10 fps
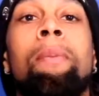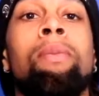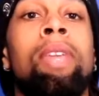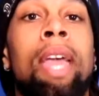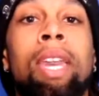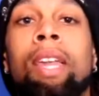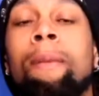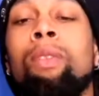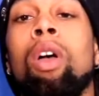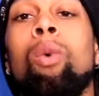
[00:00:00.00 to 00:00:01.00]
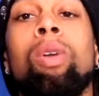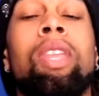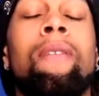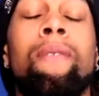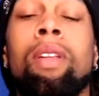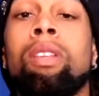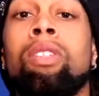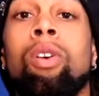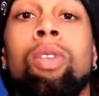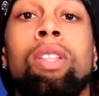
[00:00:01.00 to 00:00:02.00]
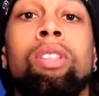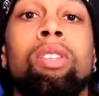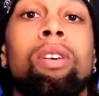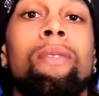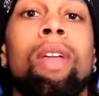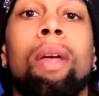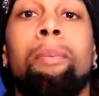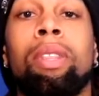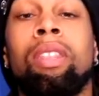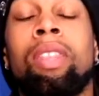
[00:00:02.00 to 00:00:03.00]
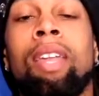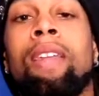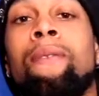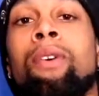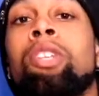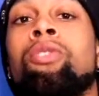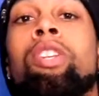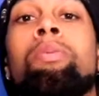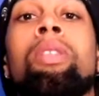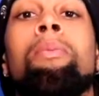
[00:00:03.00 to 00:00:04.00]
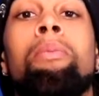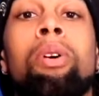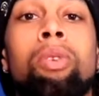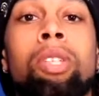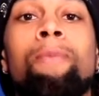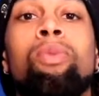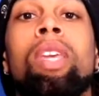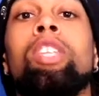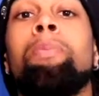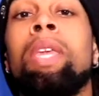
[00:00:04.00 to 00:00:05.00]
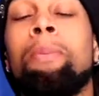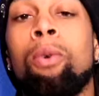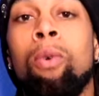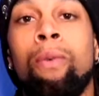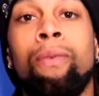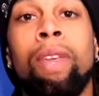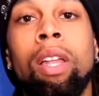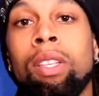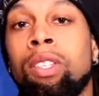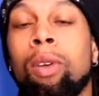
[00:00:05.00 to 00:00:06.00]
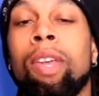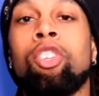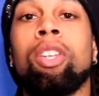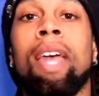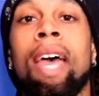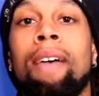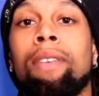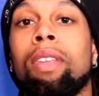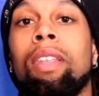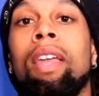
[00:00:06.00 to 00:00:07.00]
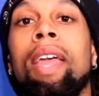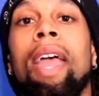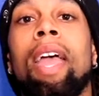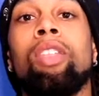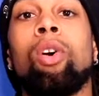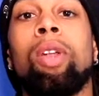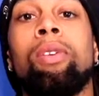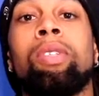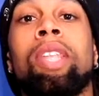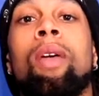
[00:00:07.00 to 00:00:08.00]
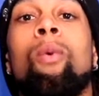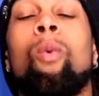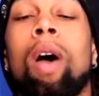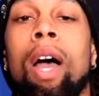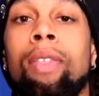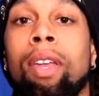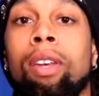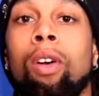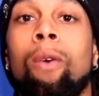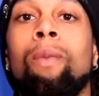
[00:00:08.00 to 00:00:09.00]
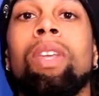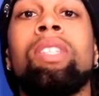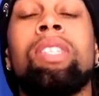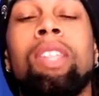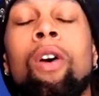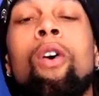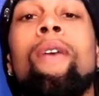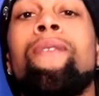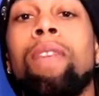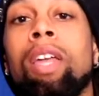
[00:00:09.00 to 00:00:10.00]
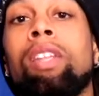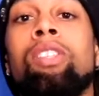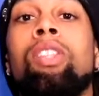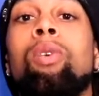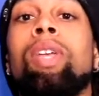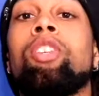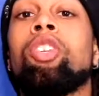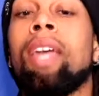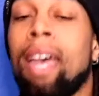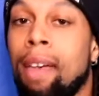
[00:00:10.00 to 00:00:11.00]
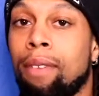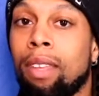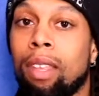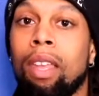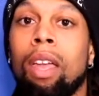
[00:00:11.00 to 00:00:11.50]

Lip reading: of them getting what they feel as though they deserve. But the thing that frustrates me the most is people who feel as though they should have it and don't understand why they don't, still feel as though they should have it.